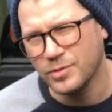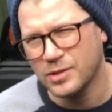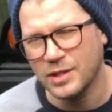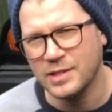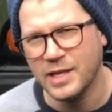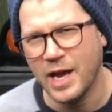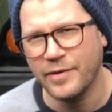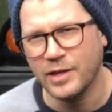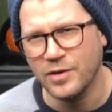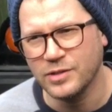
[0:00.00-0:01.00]
just going to see
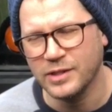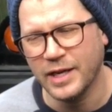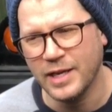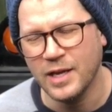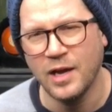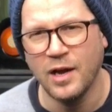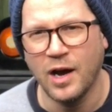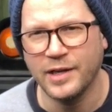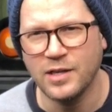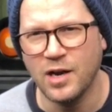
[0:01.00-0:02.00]
how it goes today.
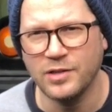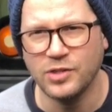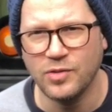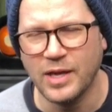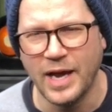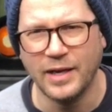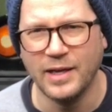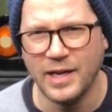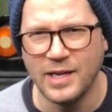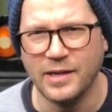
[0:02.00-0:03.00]
I can't do that
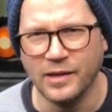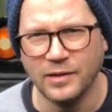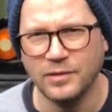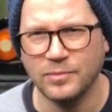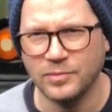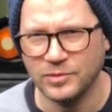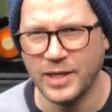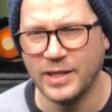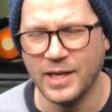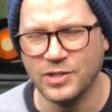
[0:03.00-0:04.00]
here,
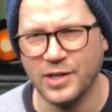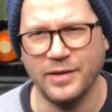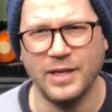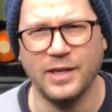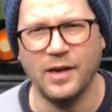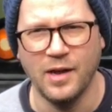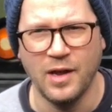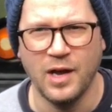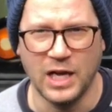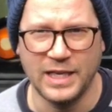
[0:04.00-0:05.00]
take the engine out here.
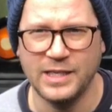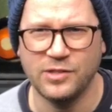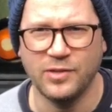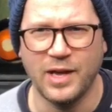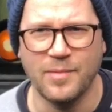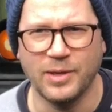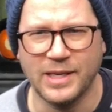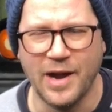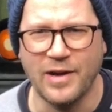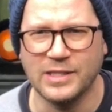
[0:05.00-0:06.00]
I need to do that in my
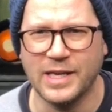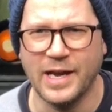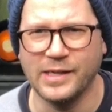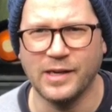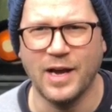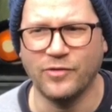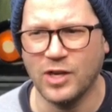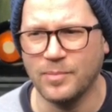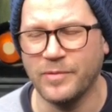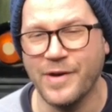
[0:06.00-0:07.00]
garage, and I have a
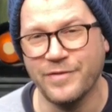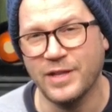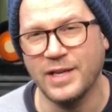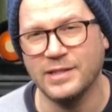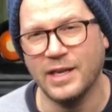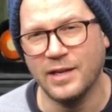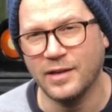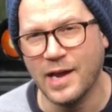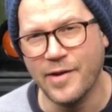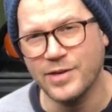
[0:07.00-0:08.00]
couple of other things in
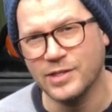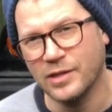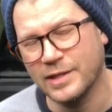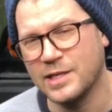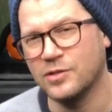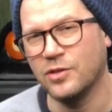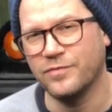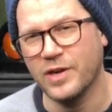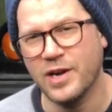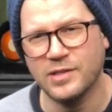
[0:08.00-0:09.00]
the garage that I need to do
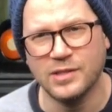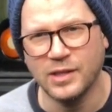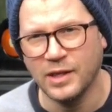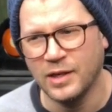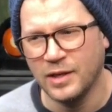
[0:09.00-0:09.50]
first.